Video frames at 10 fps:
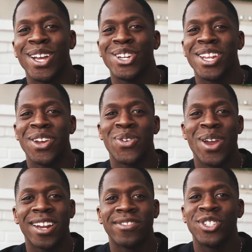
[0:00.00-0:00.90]
Good day
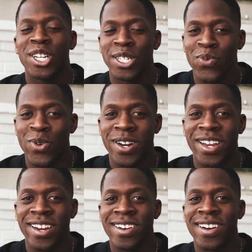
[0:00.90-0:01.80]
creative, Justyn
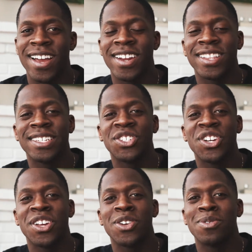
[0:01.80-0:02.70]
here, and on this
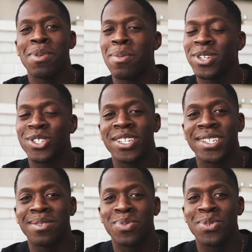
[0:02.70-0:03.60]
channel, my mission is
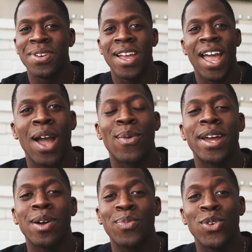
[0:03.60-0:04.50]
simple. I want
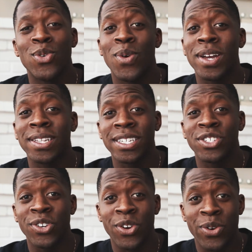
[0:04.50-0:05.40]
to help you
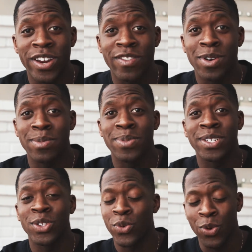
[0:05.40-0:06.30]
unleash your creative
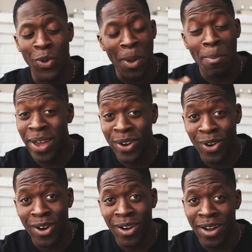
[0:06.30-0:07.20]
purpose through better
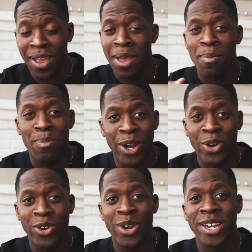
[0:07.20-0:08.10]
art,
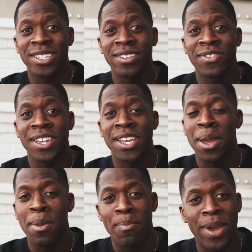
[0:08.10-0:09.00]
better creativity,
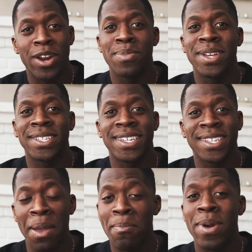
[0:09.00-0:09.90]
better business,
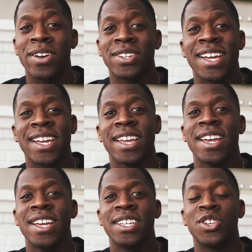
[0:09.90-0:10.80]
and better tech.
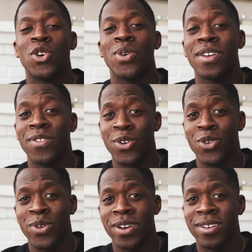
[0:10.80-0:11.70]
So if you're
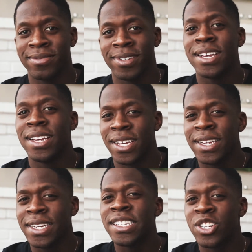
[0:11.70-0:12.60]
new here,
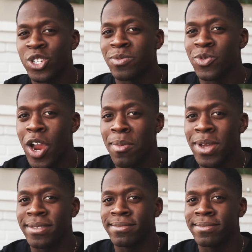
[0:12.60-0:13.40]
consider subscribing.